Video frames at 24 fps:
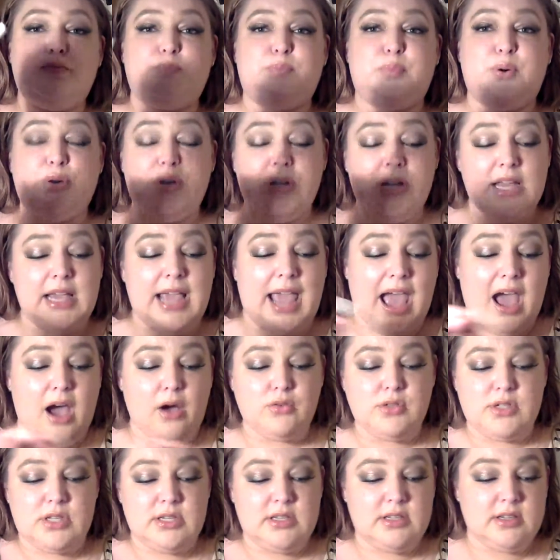putting
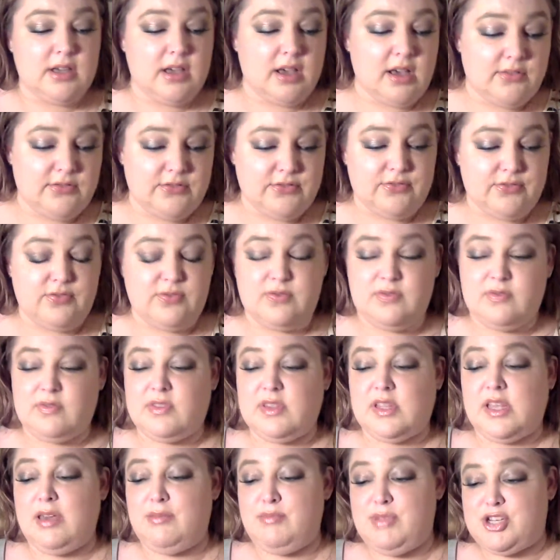out of
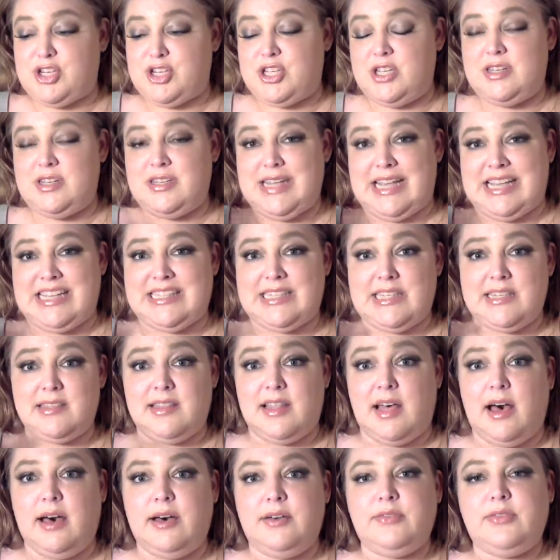commissioned Daisy
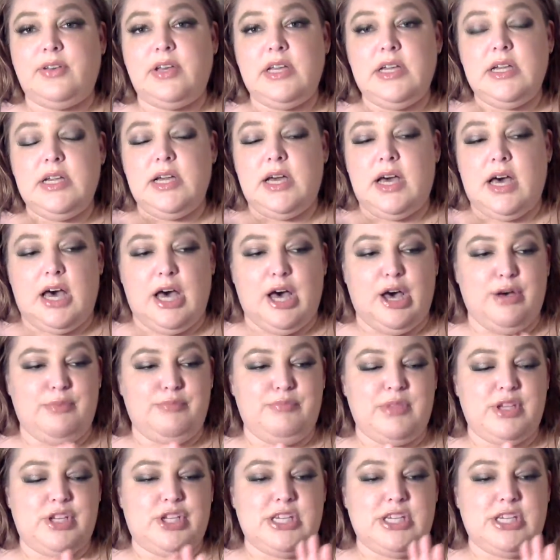Love um,